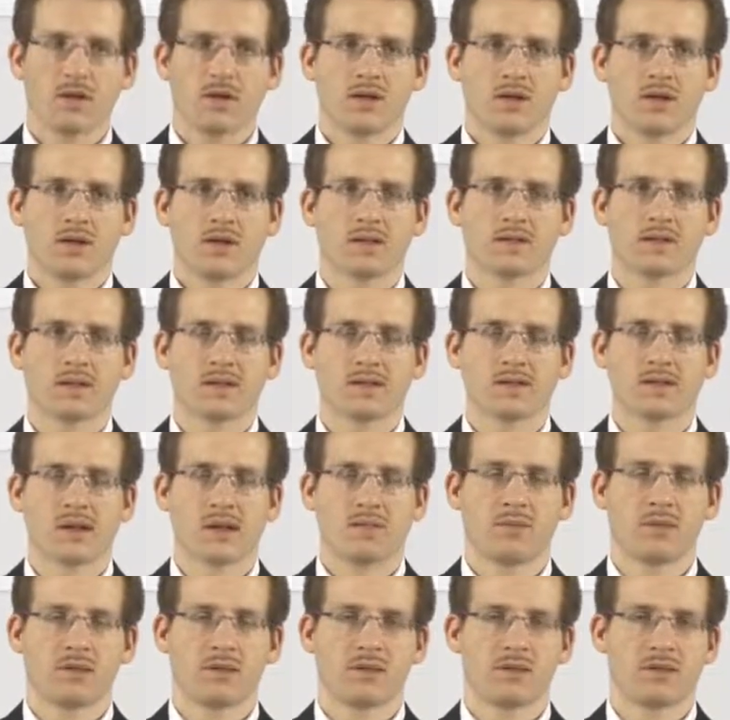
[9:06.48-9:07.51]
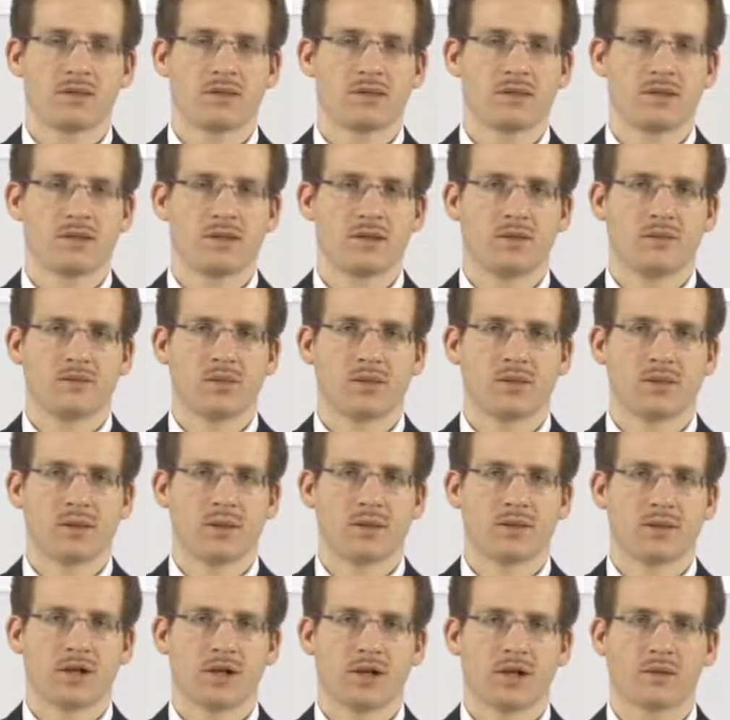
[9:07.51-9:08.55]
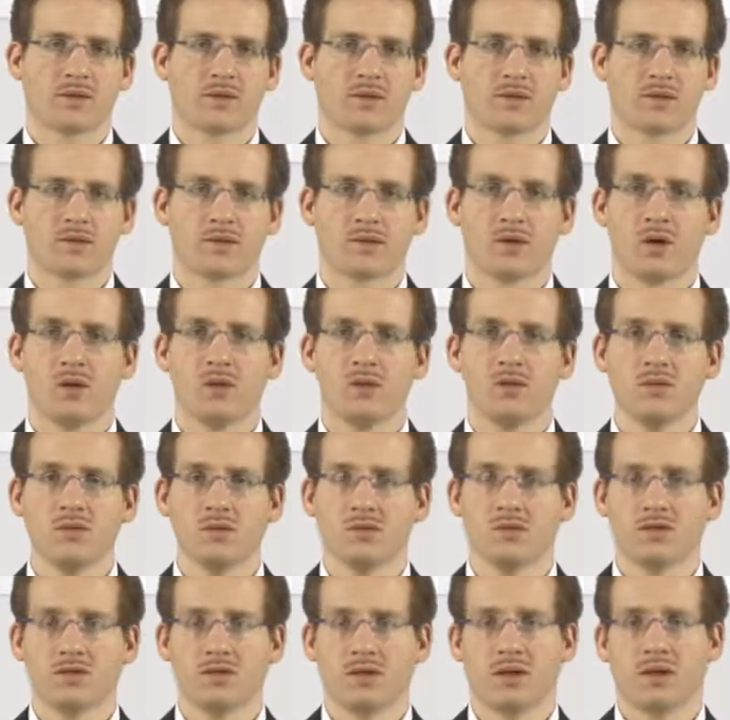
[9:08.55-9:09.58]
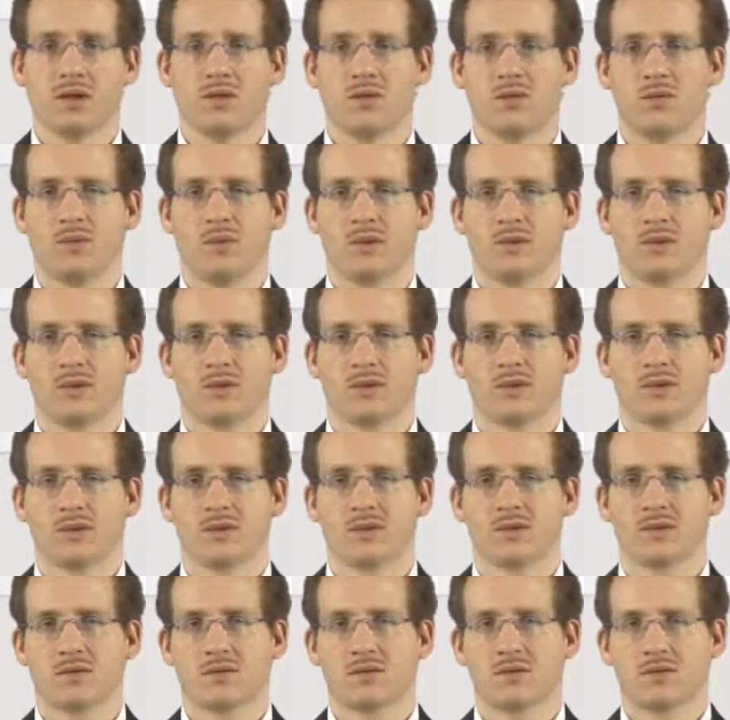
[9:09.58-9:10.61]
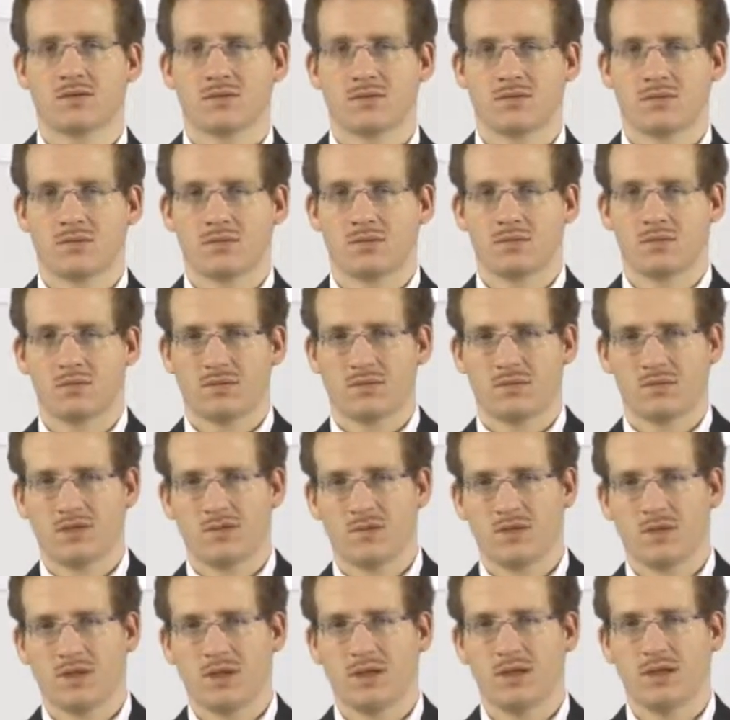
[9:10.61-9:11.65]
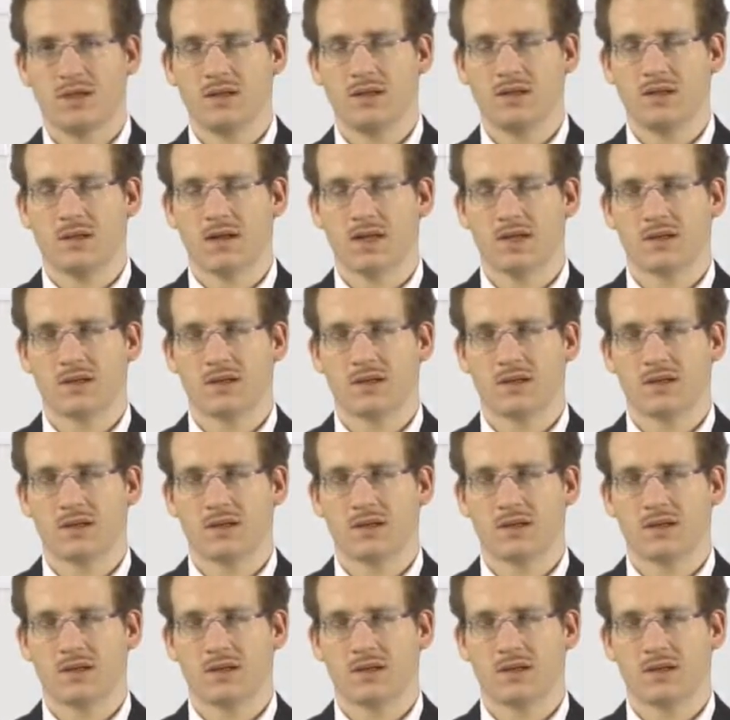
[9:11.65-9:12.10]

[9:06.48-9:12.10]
Another example is the programming language Go, which is not really